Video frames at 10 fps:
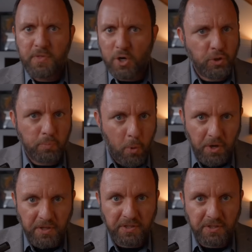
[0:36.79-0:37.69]
there's more
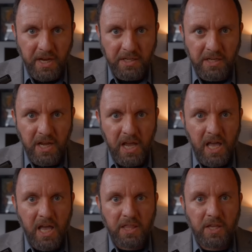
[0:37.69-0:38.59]
to this saint
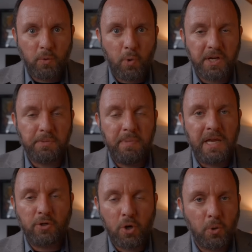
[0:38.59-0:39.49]
than what is
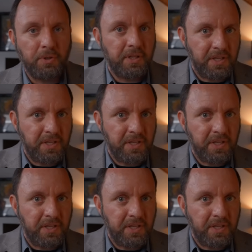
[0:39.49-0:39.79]
being told.